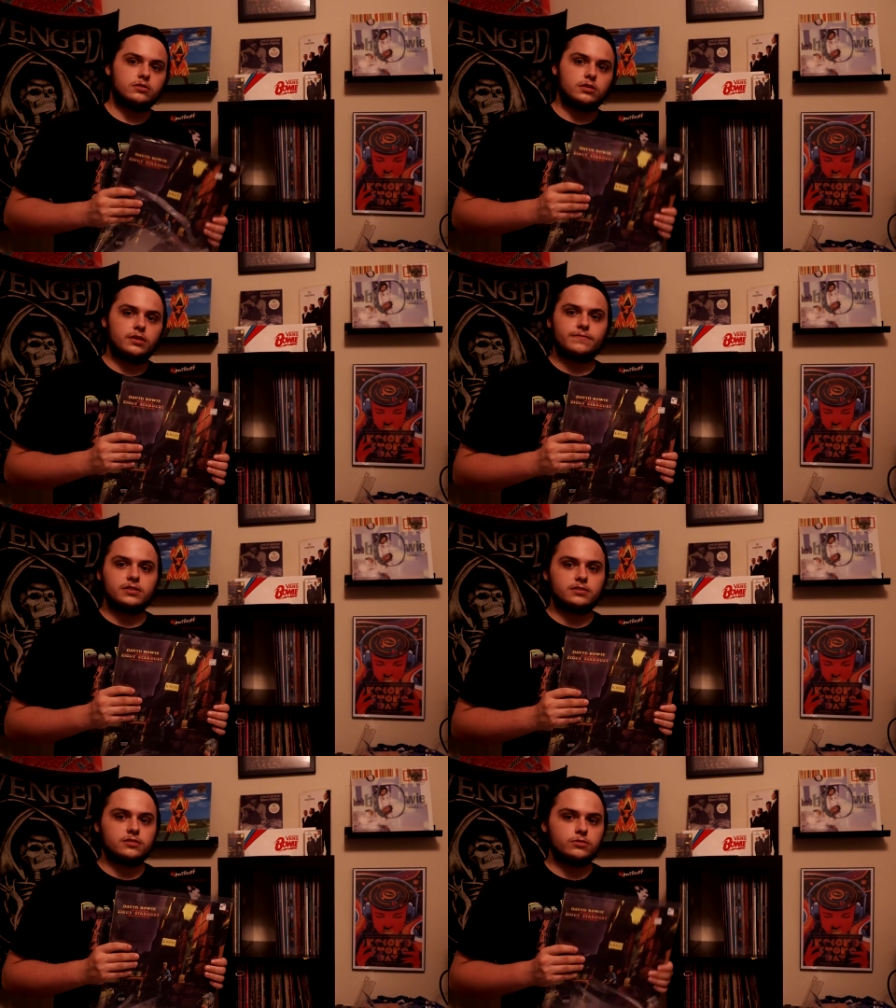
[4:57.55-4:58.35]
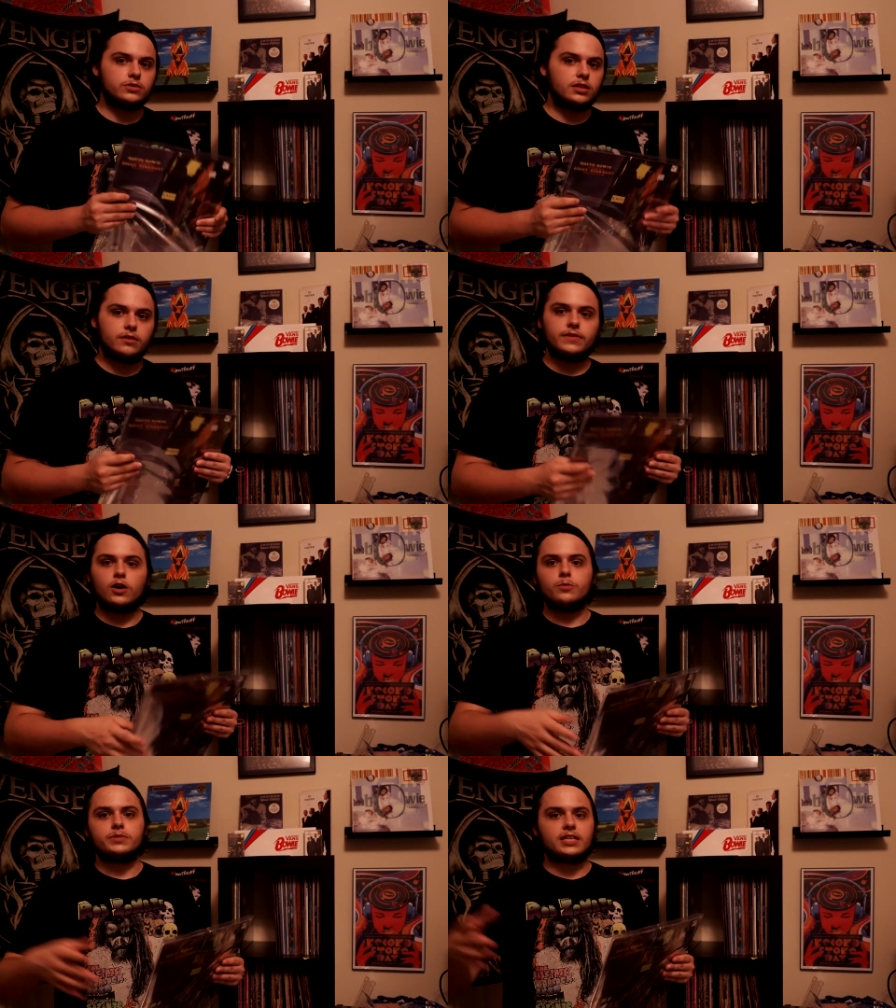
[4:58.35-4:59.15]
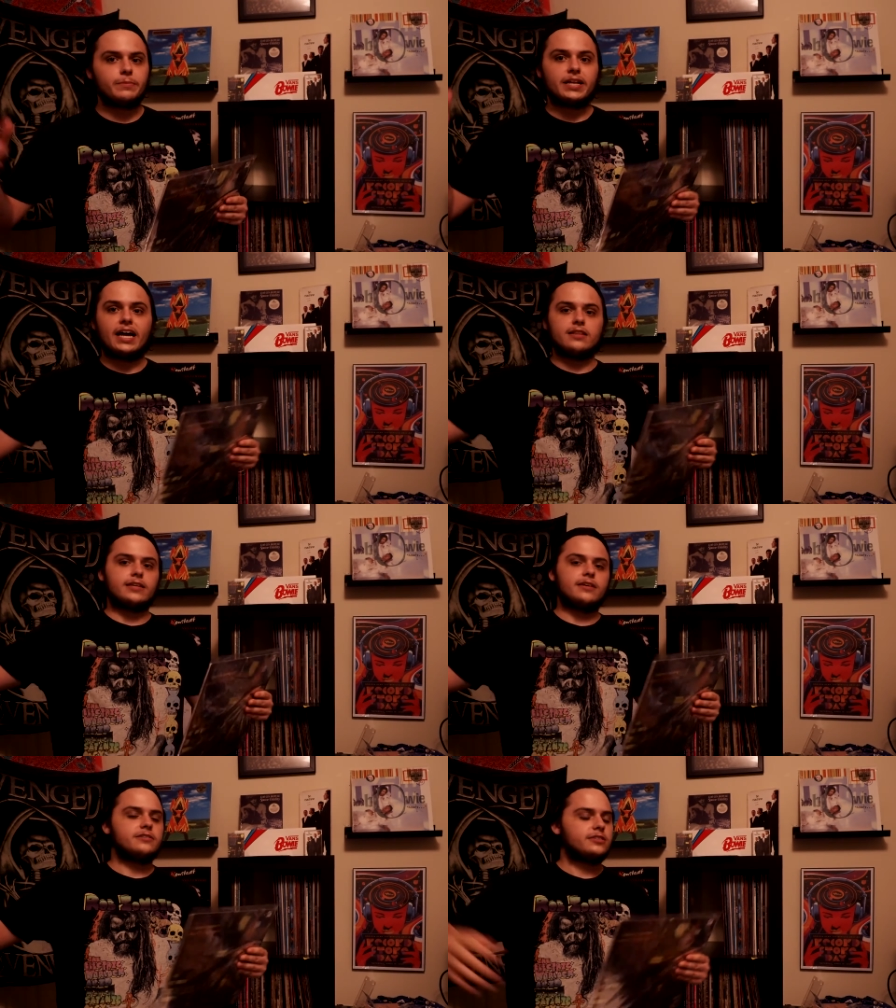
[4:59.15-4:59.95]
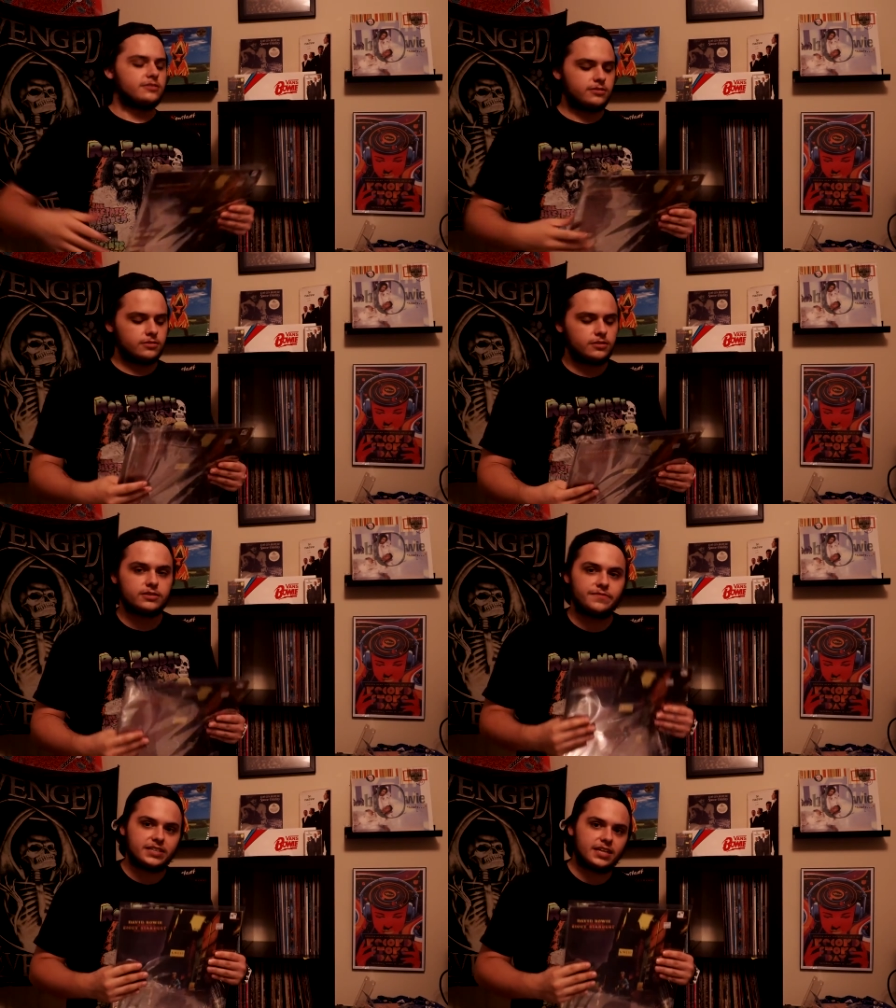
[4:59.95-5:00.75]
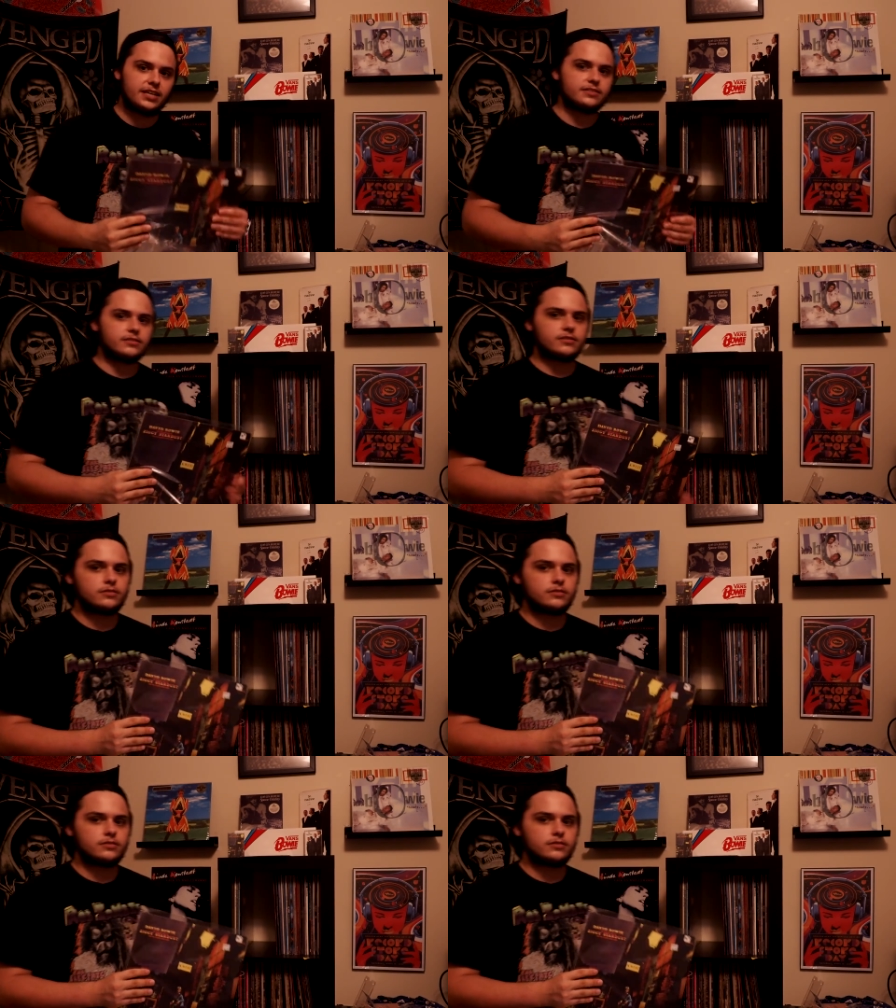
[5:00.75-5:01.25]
love listening to it. I love the opening, I'm an alligator. It's fantastic.